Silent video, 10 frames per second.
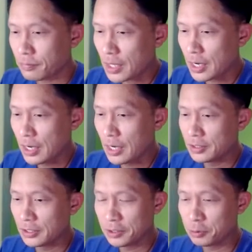the
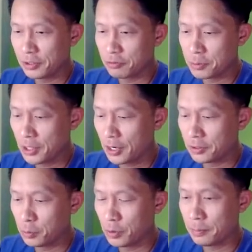length will never be higher
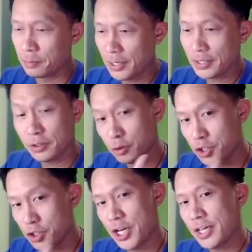than one, but there's a
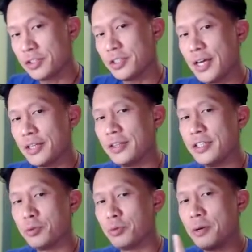chance that
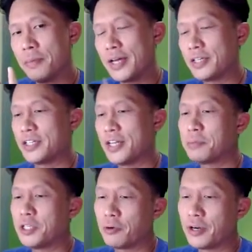this will come back as an
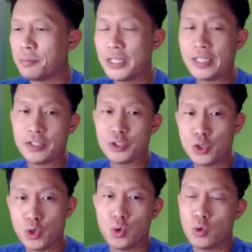empty array because
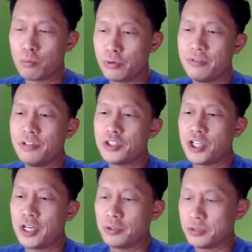no previous
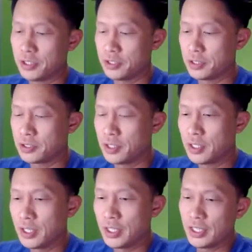channels exist.
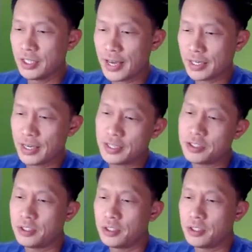In that
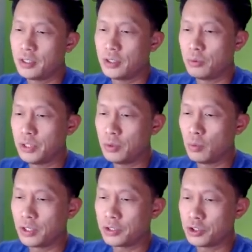case, we
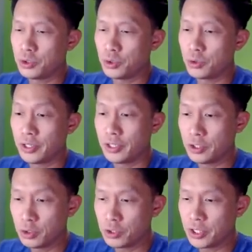want to create a
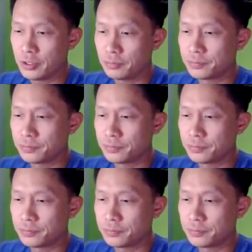new channel.